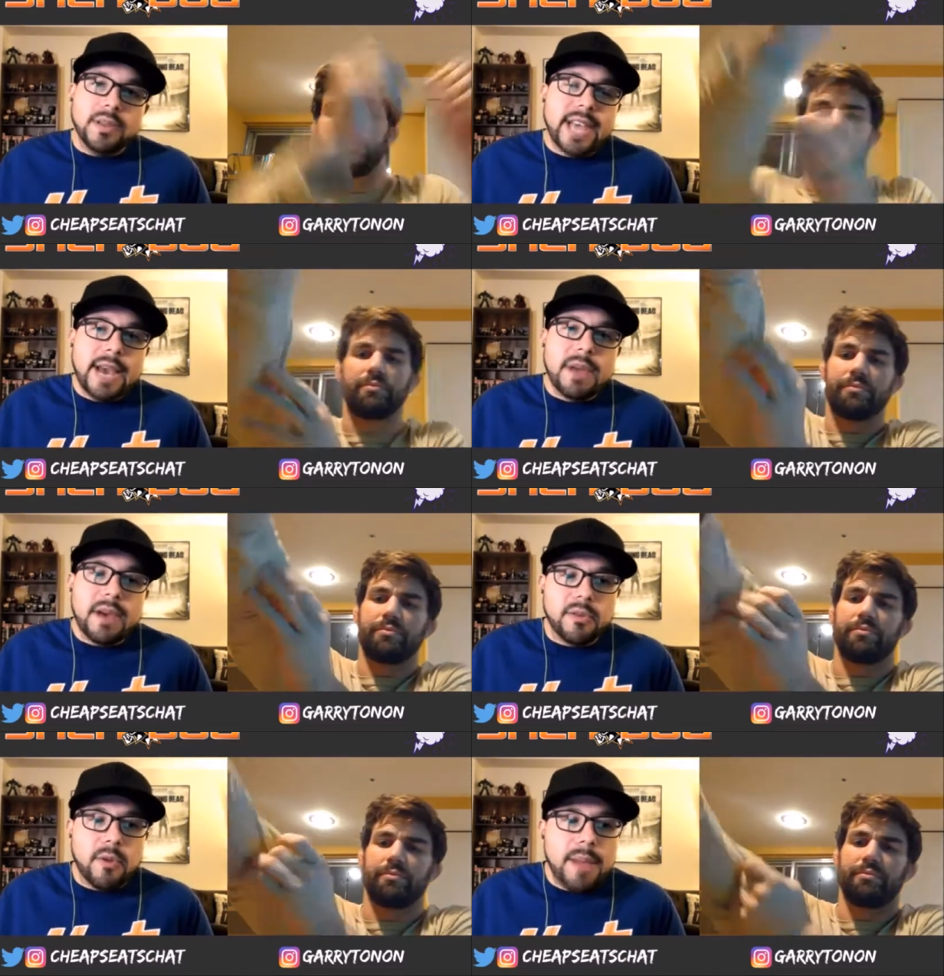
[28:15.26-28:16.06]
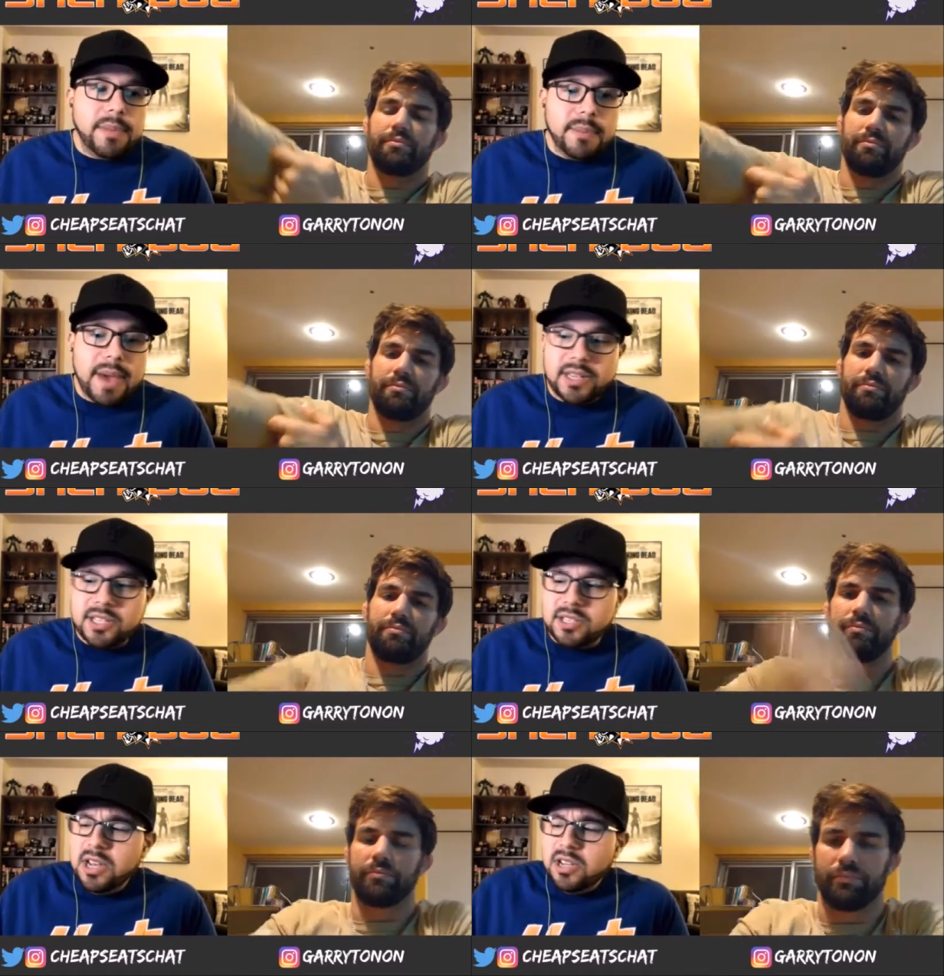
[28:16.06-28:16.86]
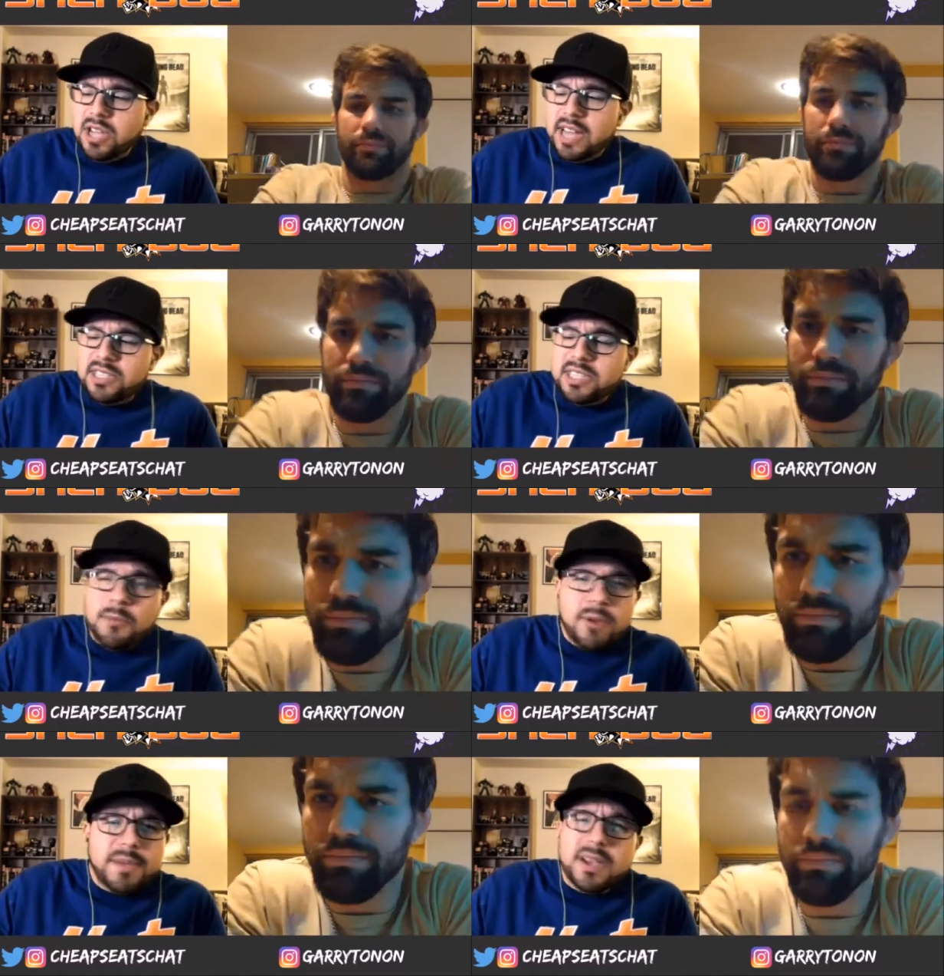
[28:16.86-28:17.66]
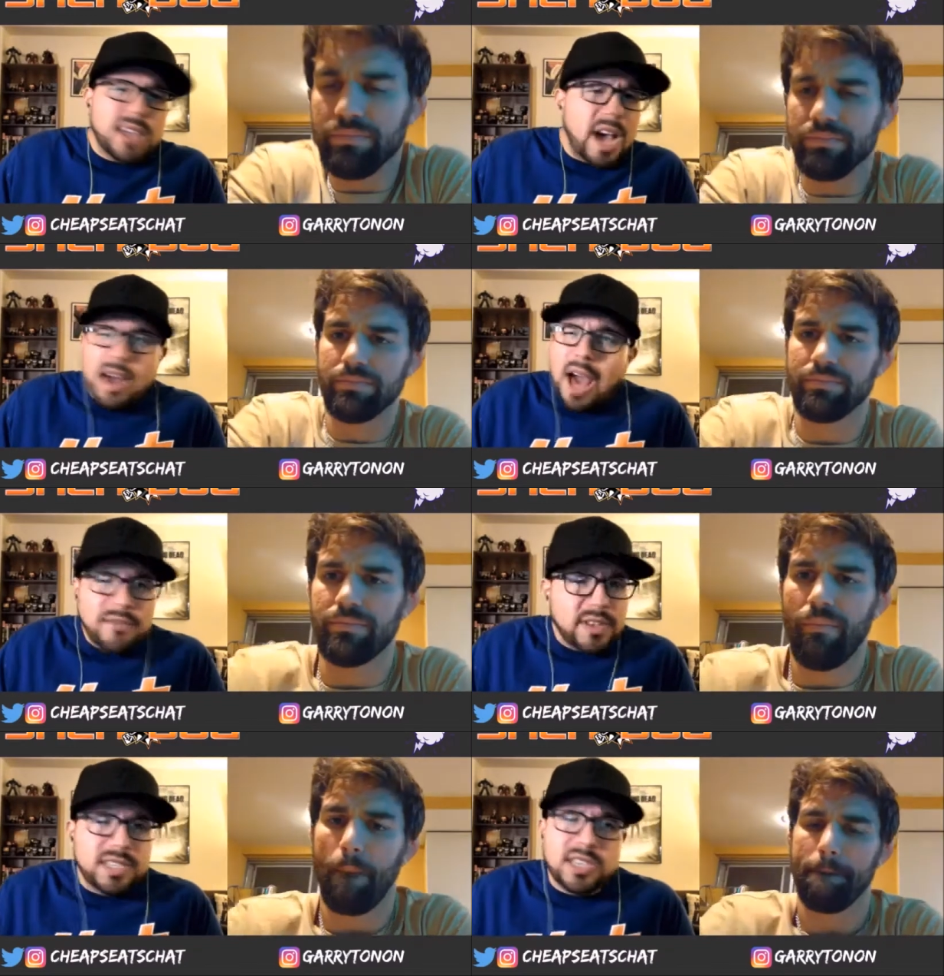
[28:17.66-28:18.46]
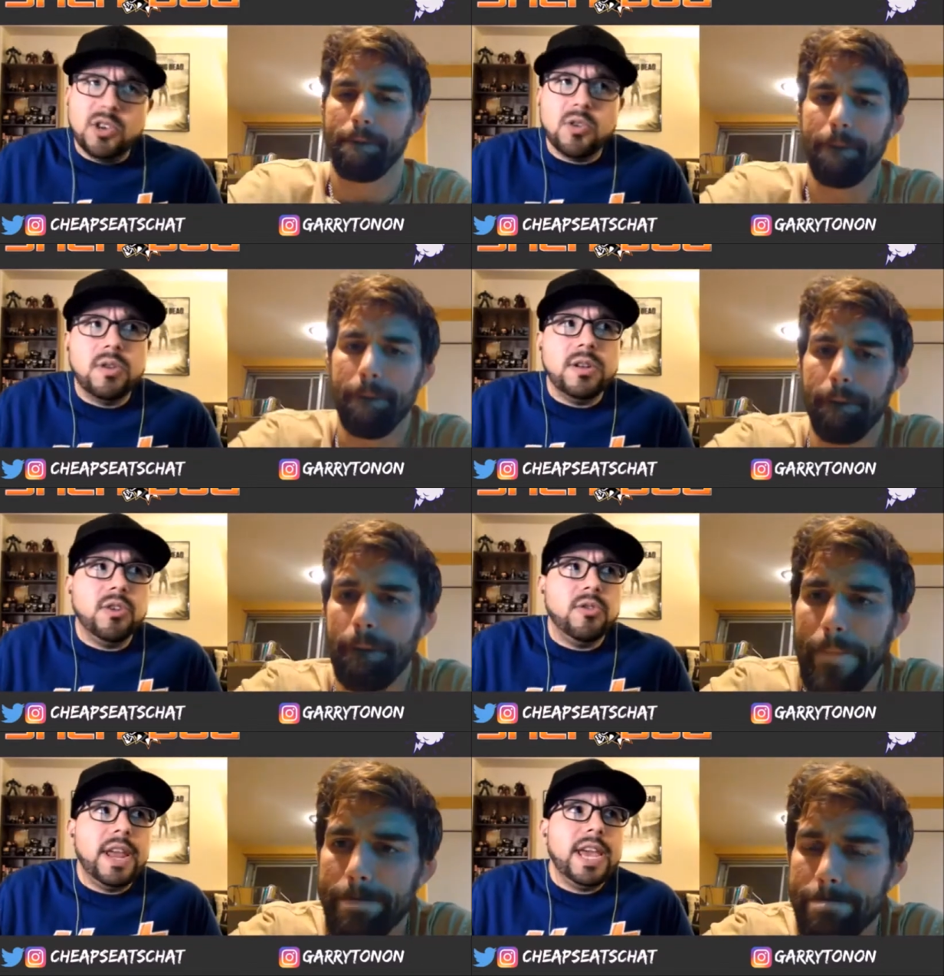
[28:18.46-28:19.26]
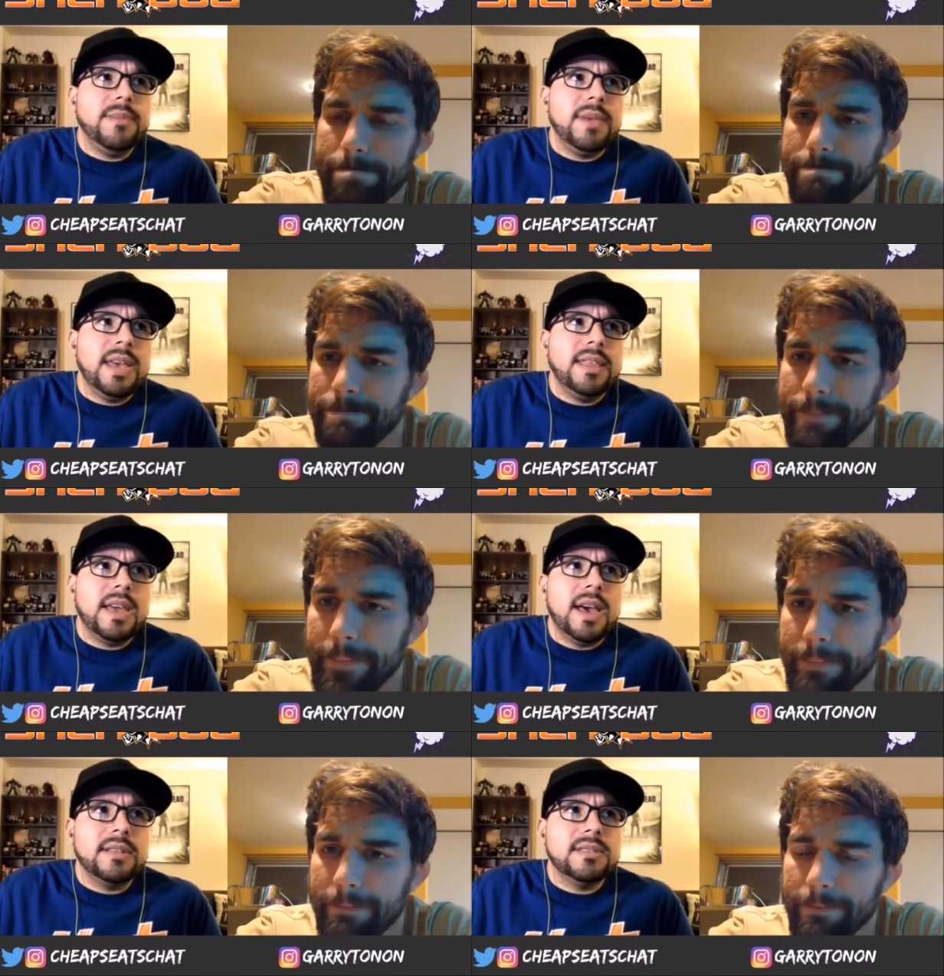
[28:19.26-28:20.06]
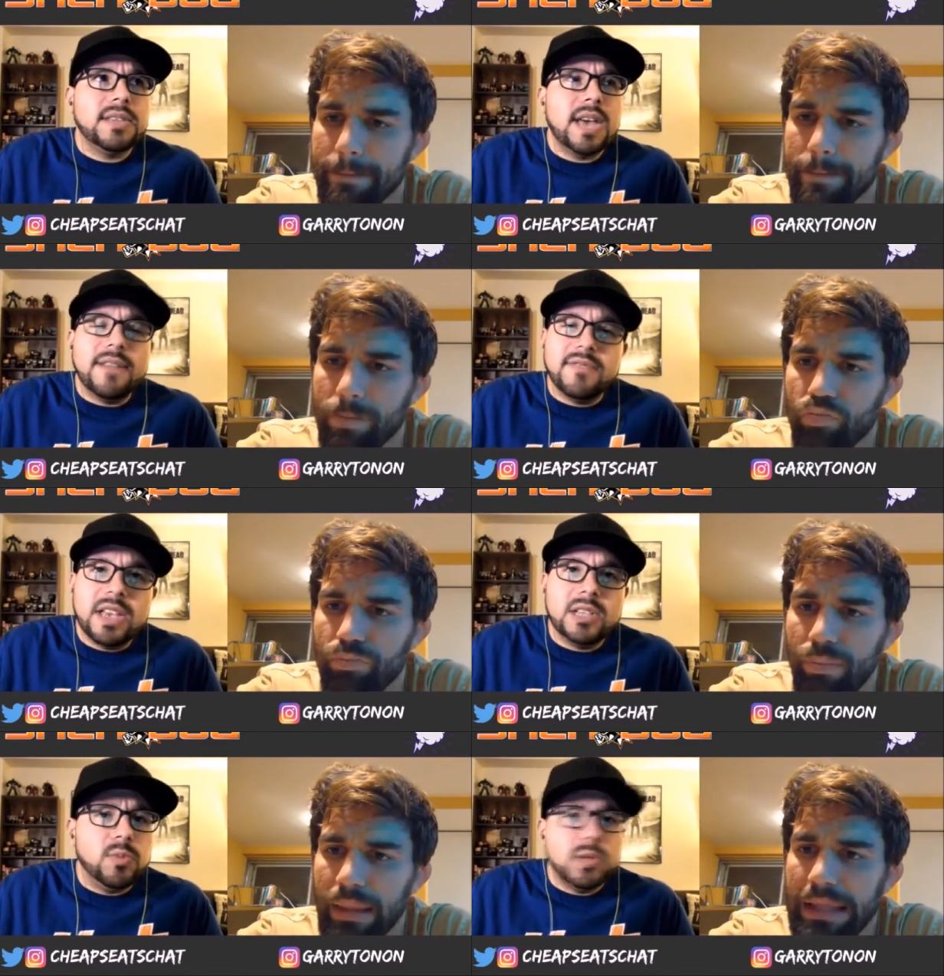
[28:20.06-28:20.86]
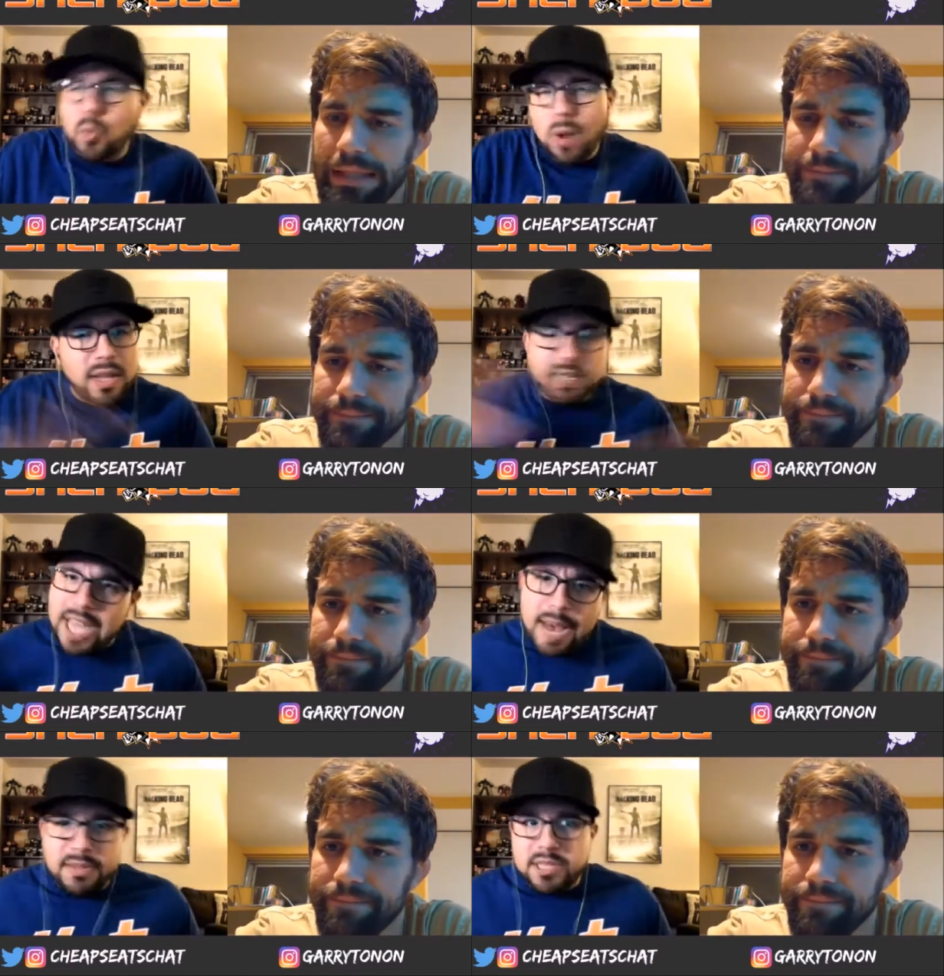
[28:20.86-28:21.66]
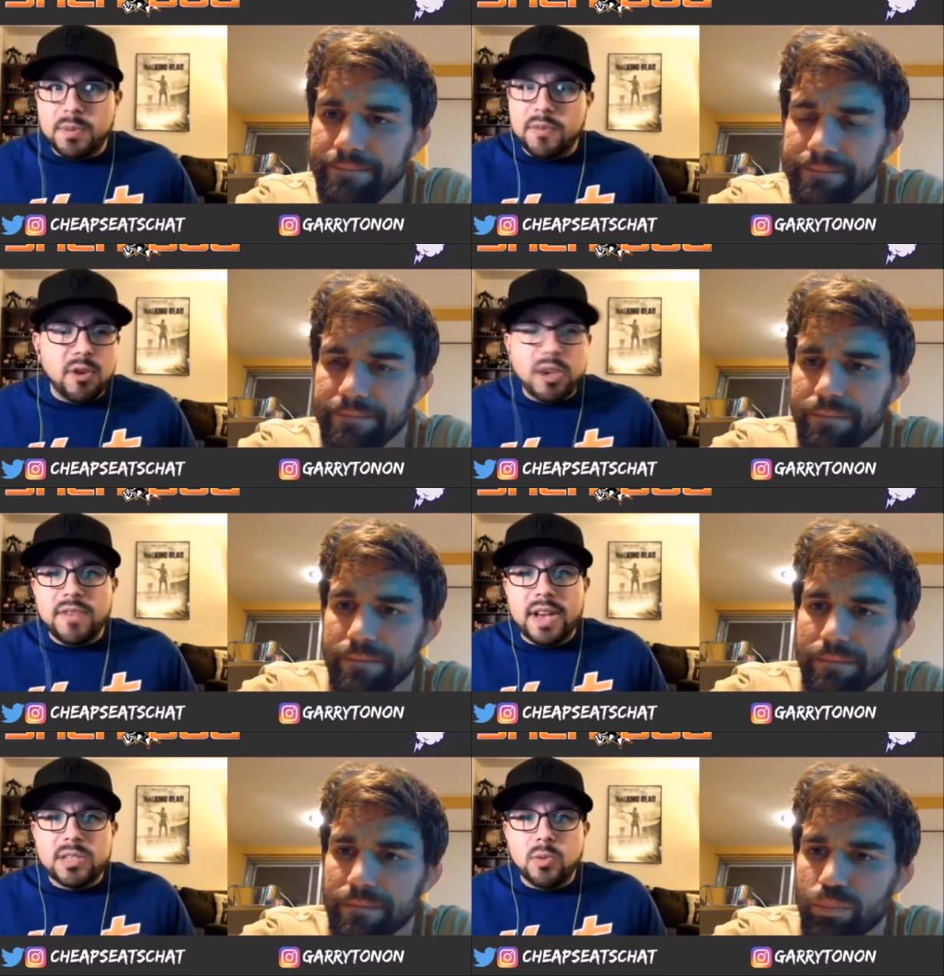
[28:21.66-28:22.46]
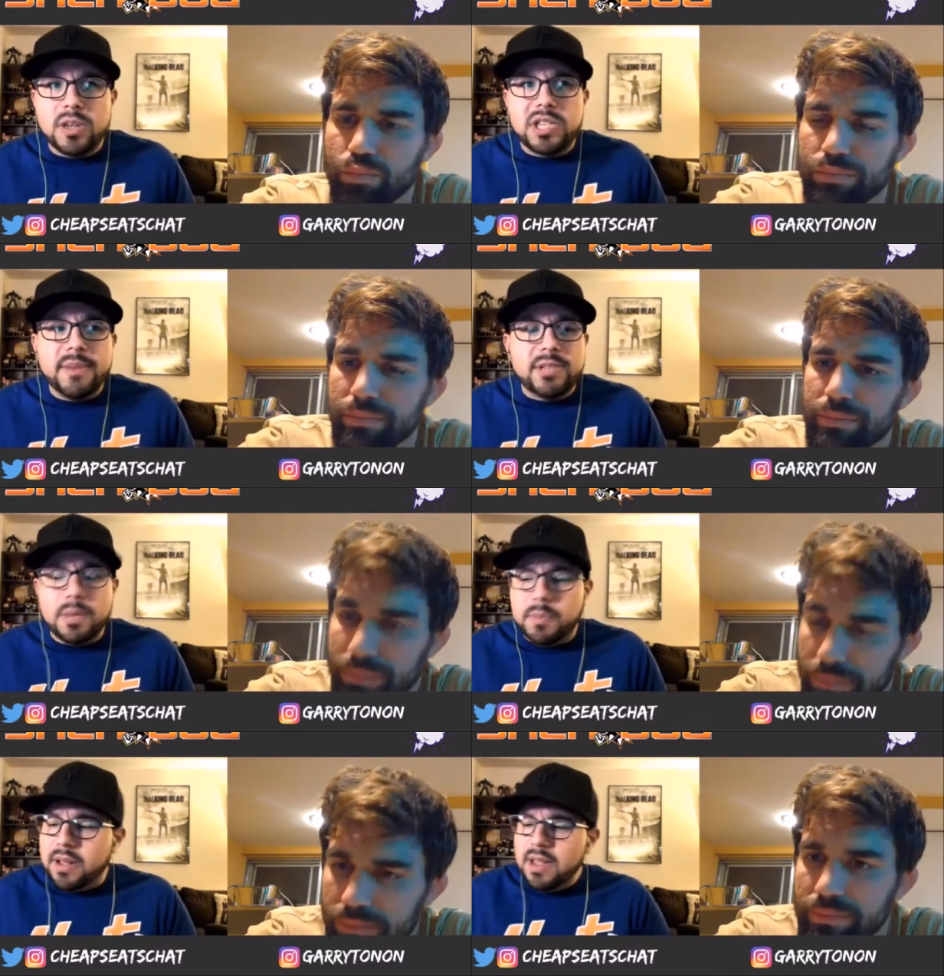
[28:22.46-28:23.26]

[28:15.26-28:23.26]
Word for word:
Speaker 1: the time now for grappling matches in some way, because obviously your name in that side of things was well established before you even got to ONE Championship. But